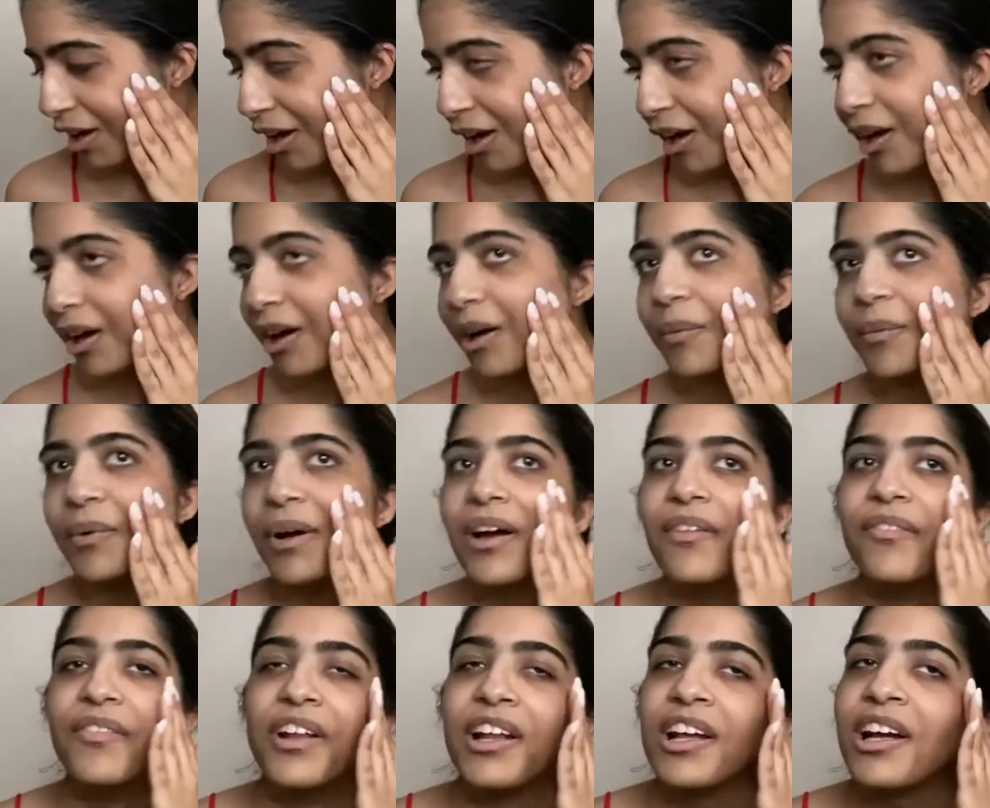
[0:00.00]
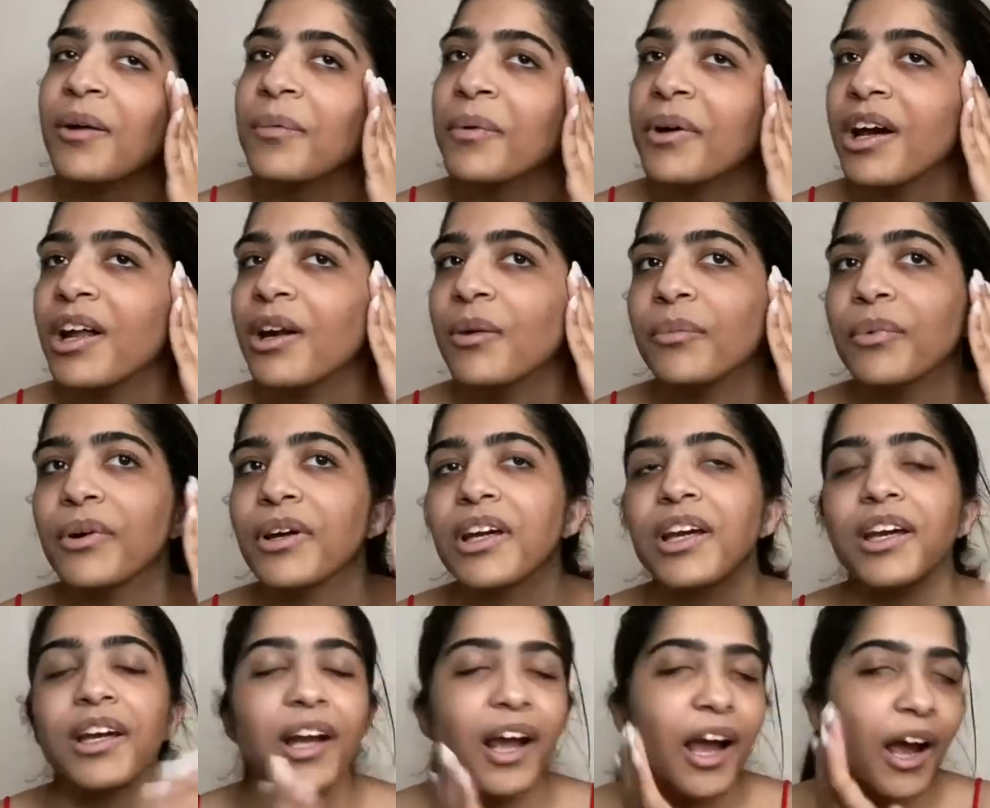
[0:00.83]
Um, I feel like I'm kind of
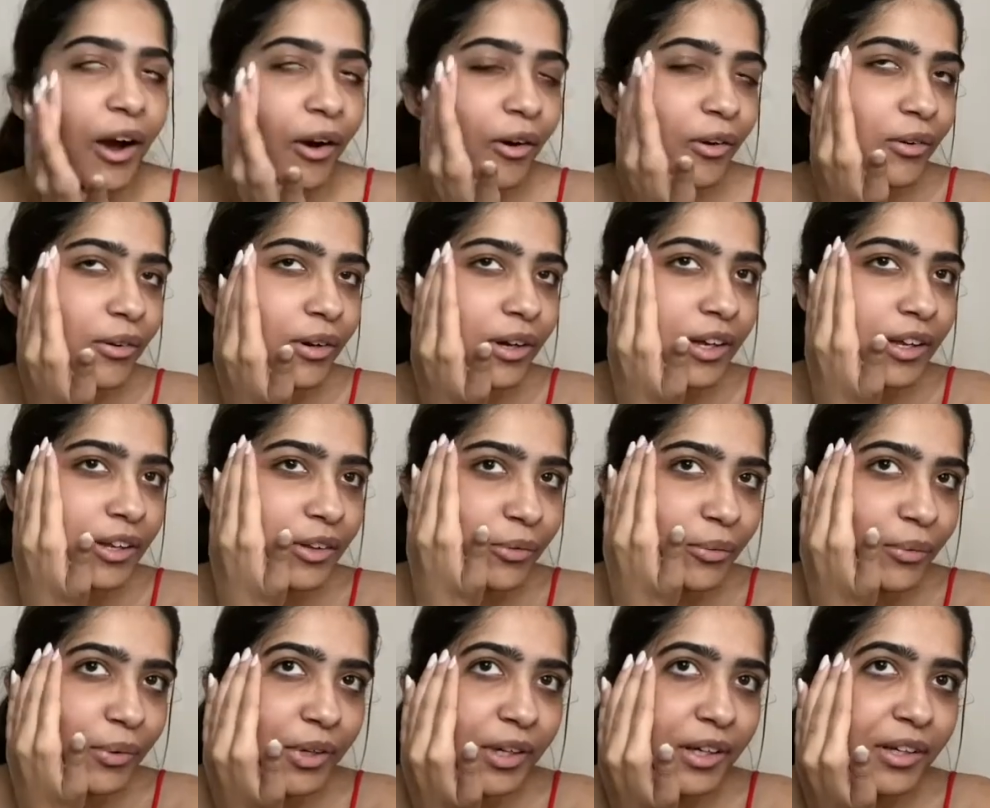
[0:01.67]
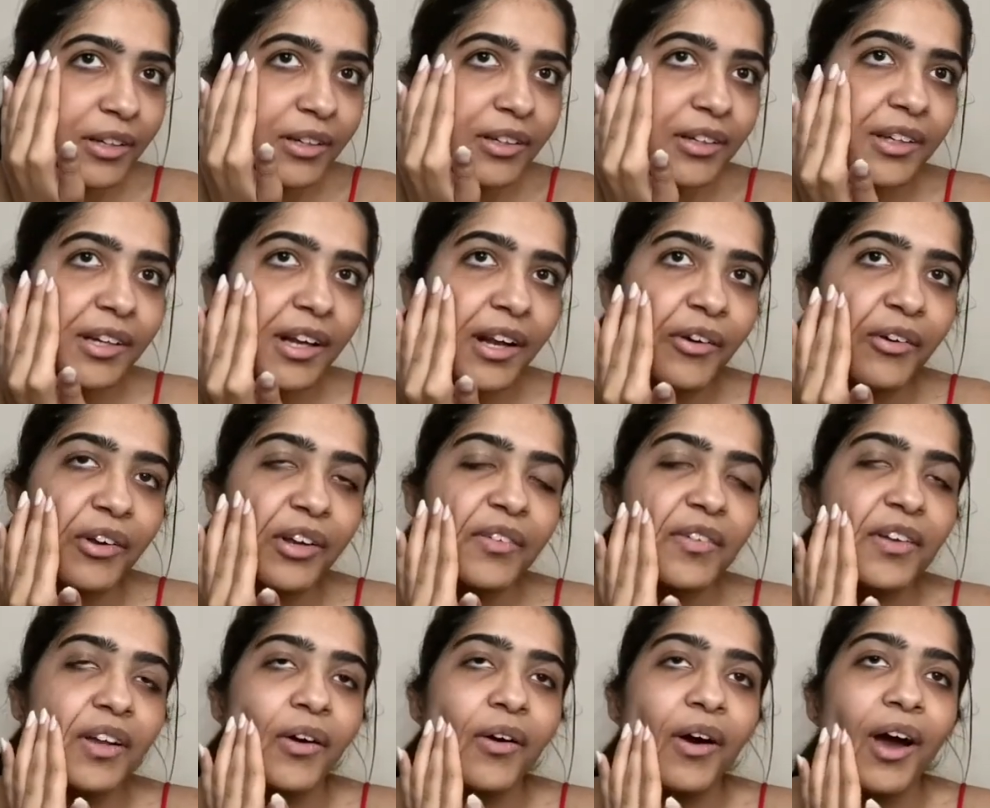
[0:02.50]
breaking out as well, and I don't
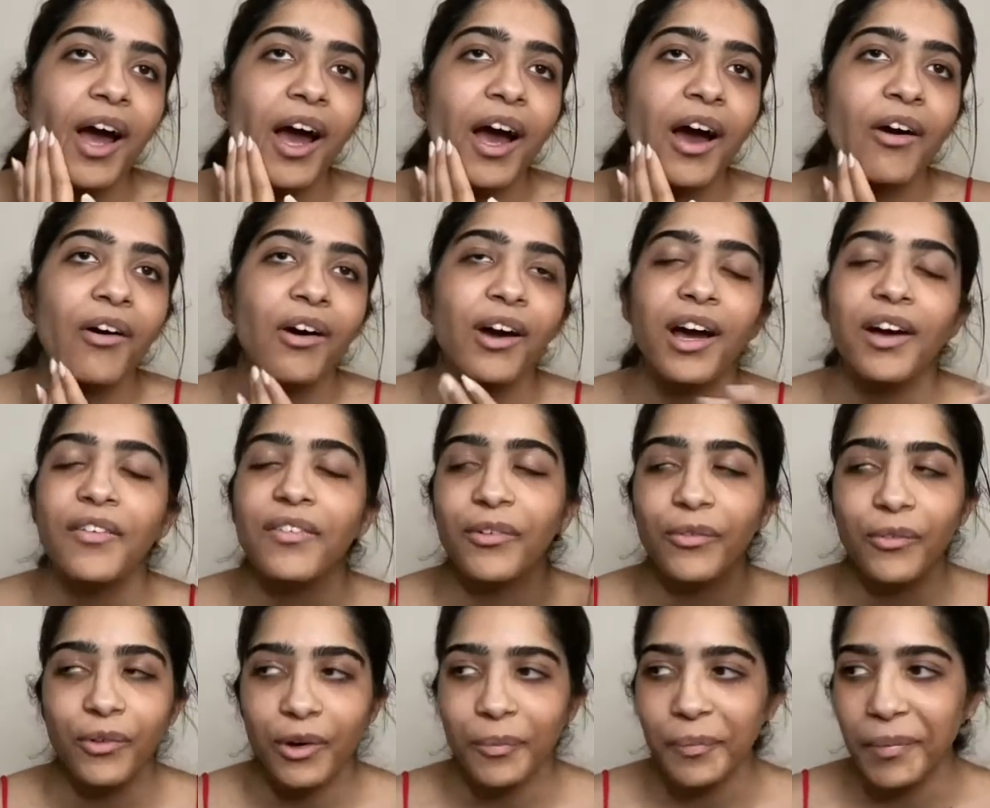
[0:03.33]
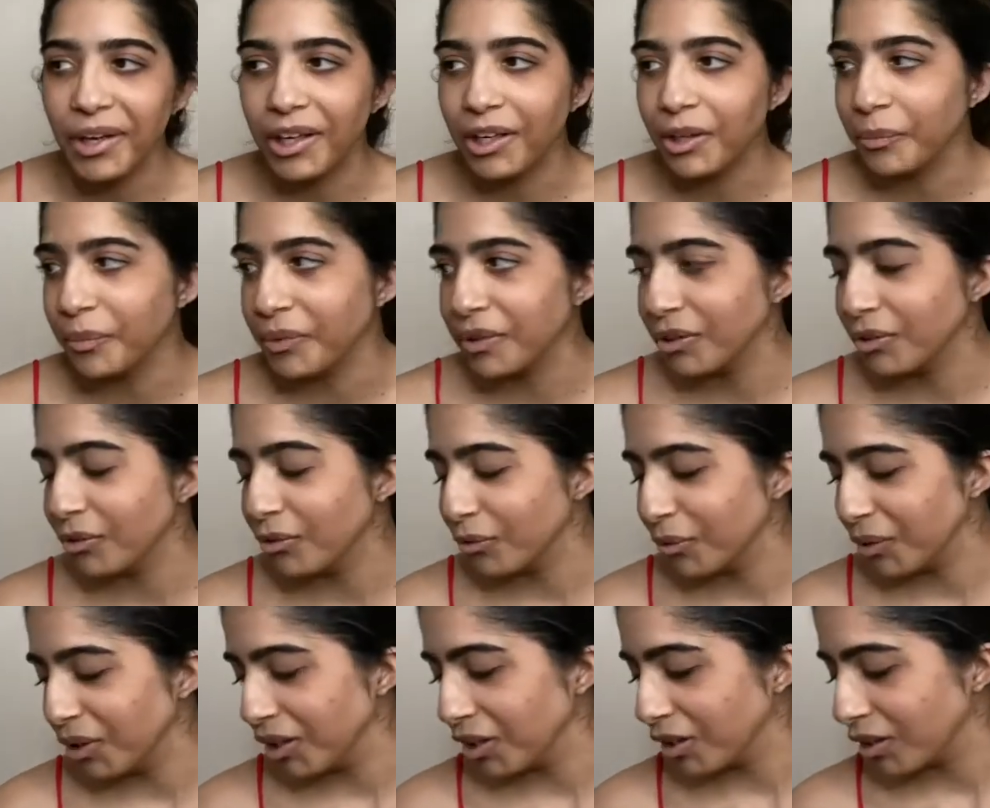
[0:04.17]
even know how. I haven't worn makeup in two
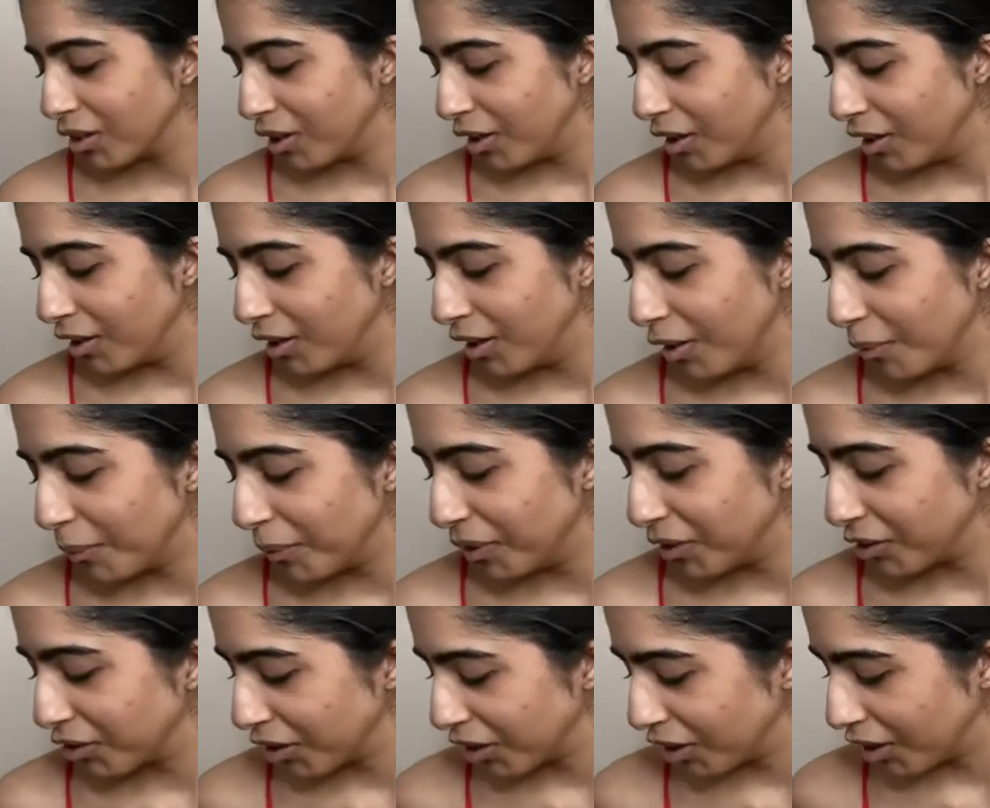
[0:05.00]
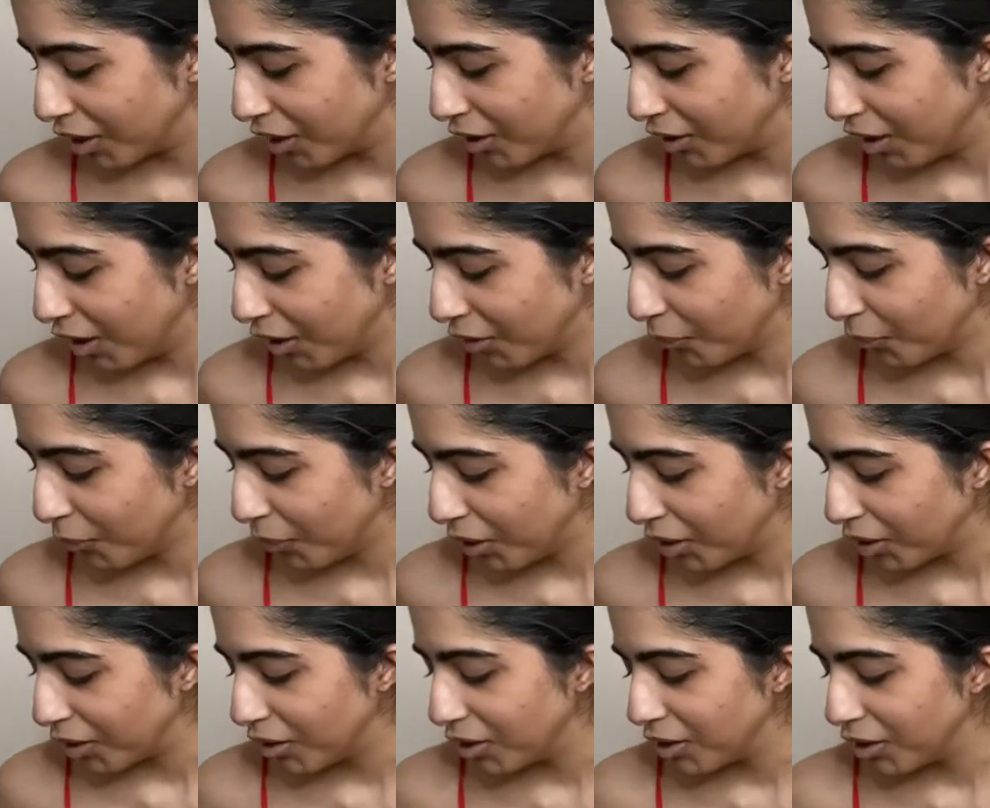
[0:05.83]
weeks, and I've been drinking a lot of
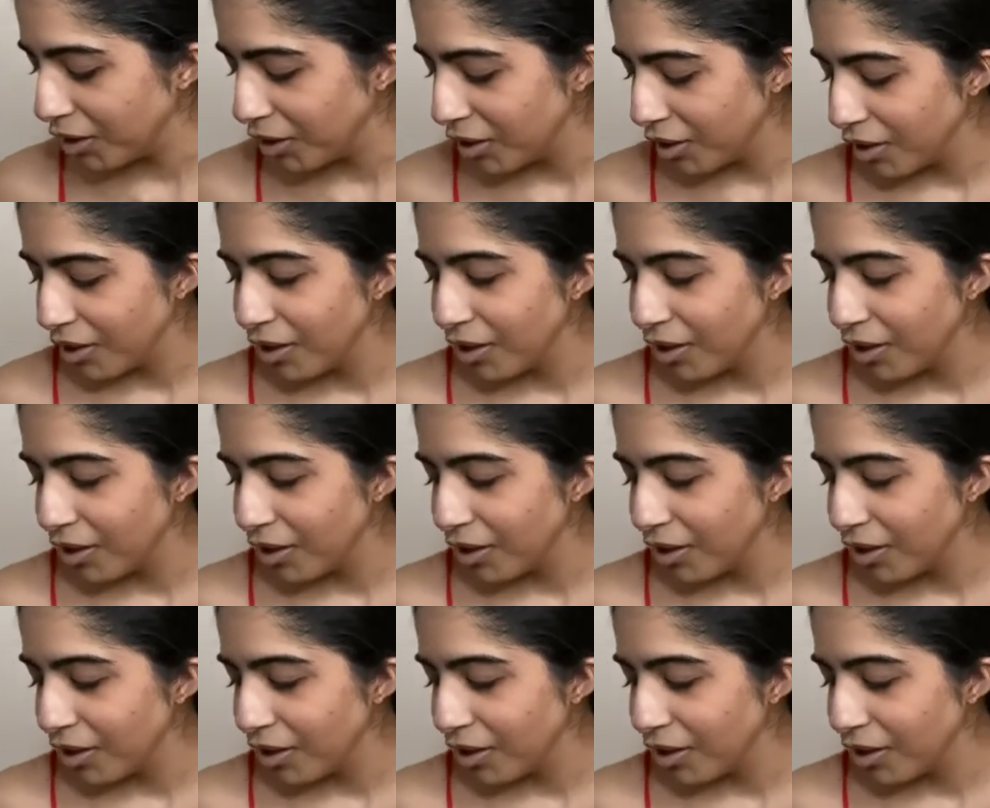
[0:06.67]
water.